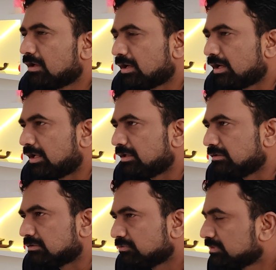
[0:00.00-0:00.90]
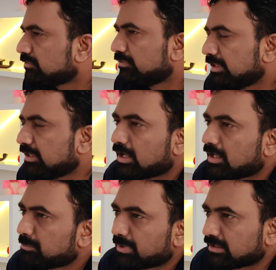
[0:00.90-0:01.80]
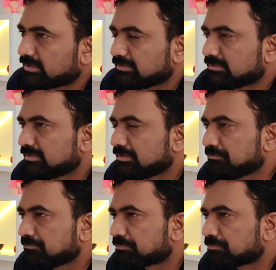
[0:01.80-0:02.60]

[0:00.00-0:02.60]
and with very high packed density.